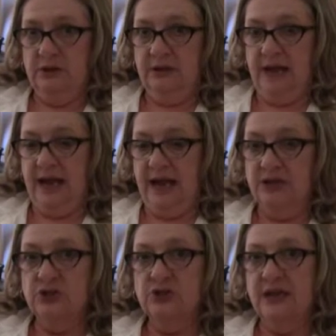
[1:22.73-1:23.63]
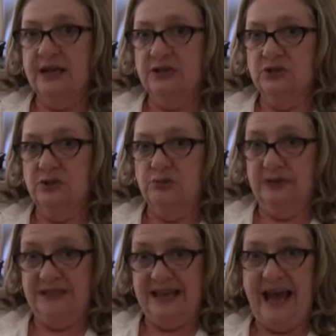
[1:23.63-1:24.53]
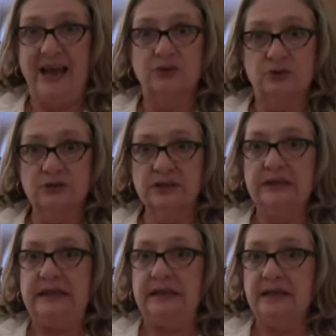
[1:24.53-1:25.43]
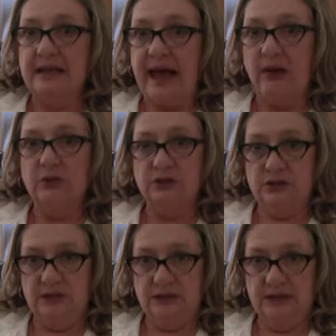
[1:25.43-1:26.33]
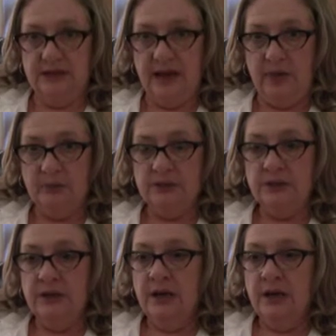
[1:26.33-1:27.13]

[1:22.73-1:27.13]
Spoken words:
the agency has to redact or delete that which is exempt